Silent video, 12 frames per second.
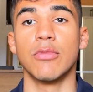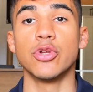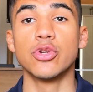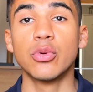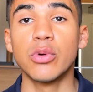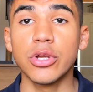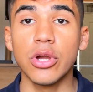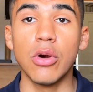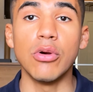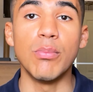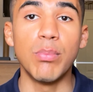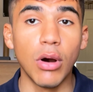But you don't want to
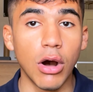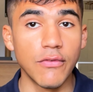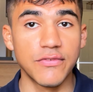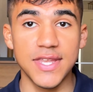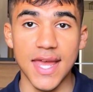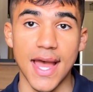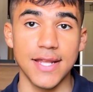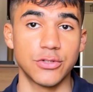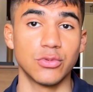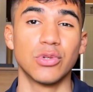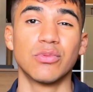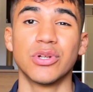go above
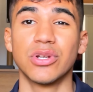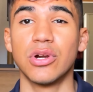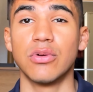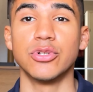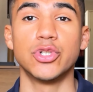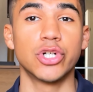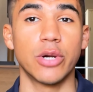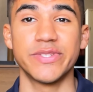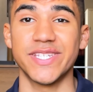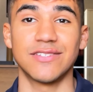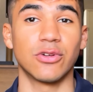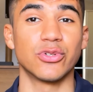that, you don't want to go a drop
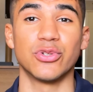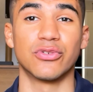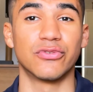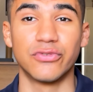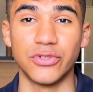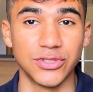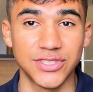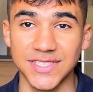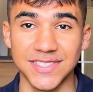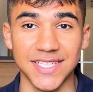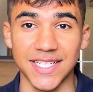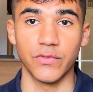set on your first
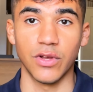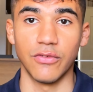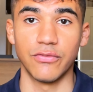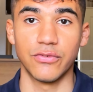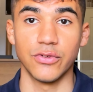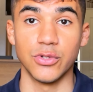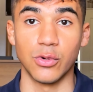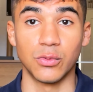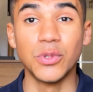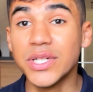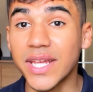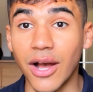set of your
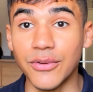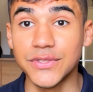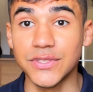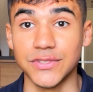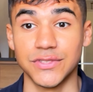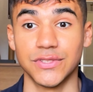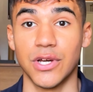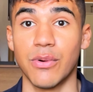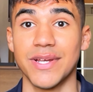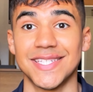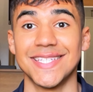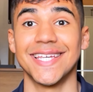workout, because
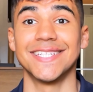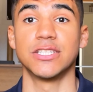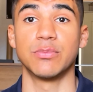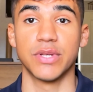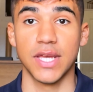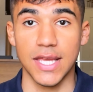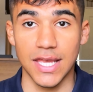otherwise it ends up